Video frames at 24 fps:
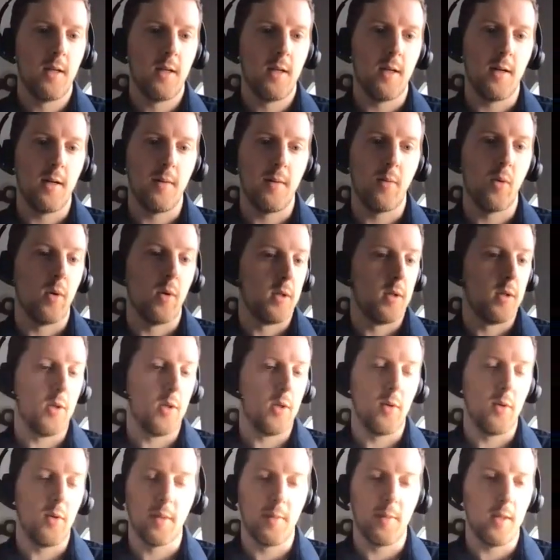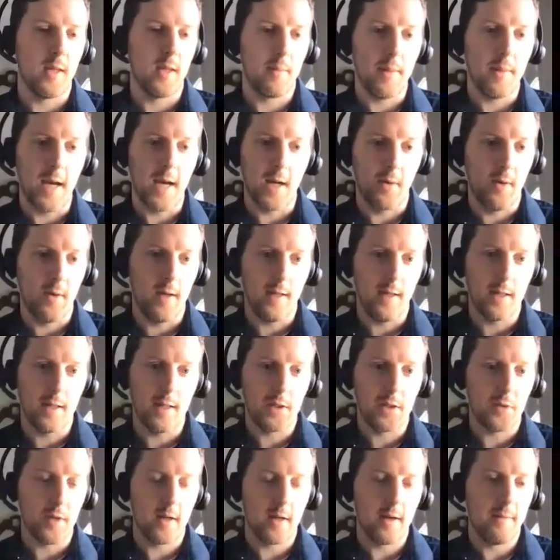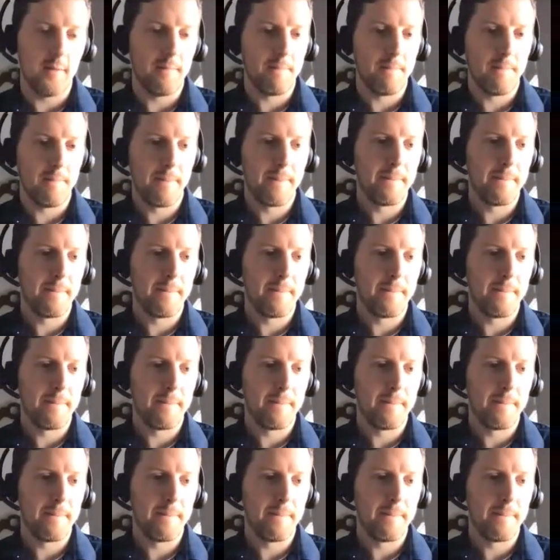or doing something like battery electric.